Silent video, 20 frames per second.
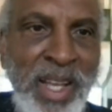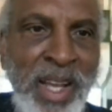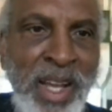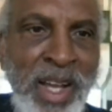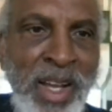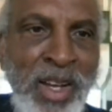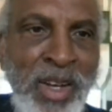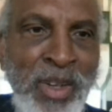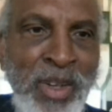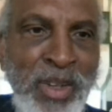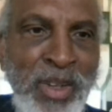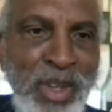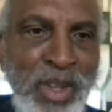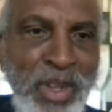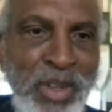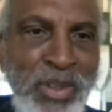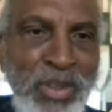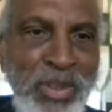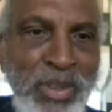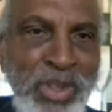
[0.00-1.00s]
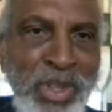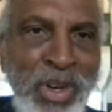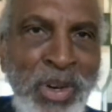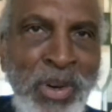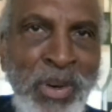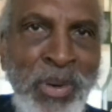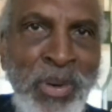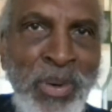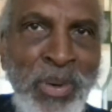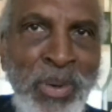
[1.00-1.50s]
Uh,
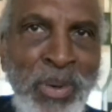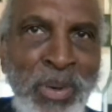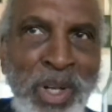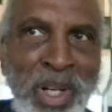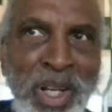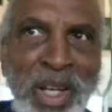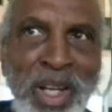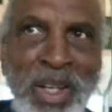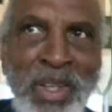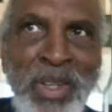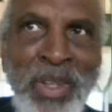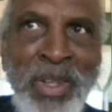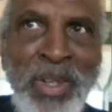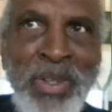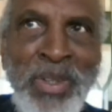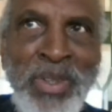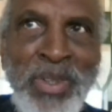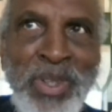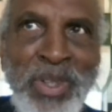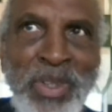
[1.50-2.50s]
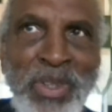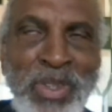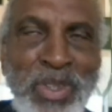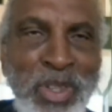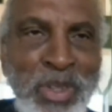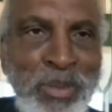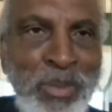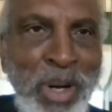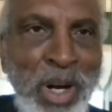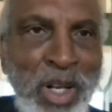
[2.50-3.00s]
so there's a
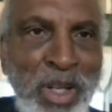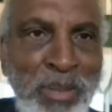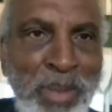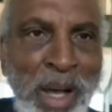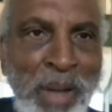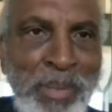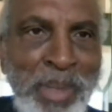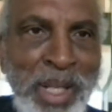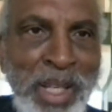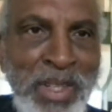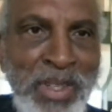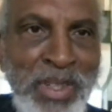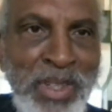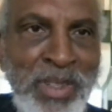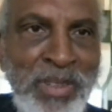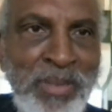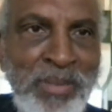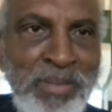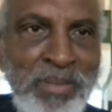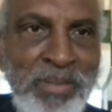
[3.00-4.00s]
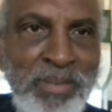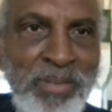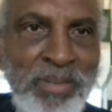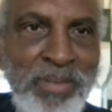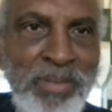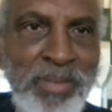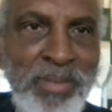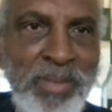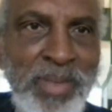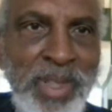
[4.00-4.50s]
certain part of the population
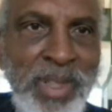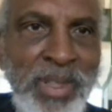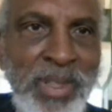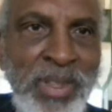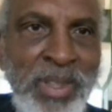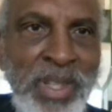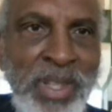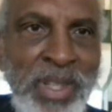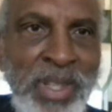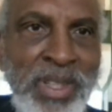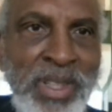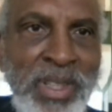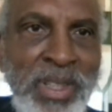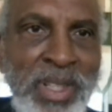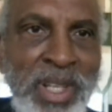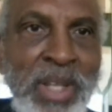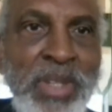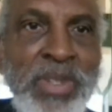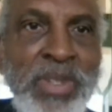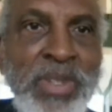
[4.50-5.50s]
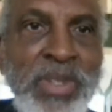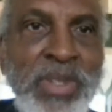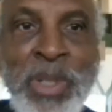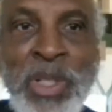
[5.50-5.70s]
that tends